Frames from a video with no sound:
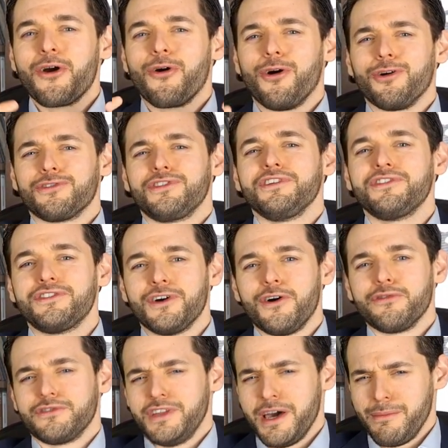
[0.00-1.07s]
causing
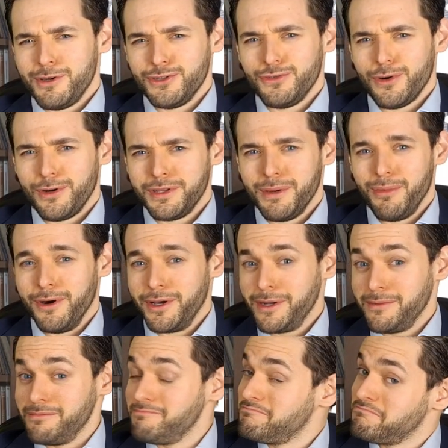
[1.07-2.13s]
self-damage throughout the body.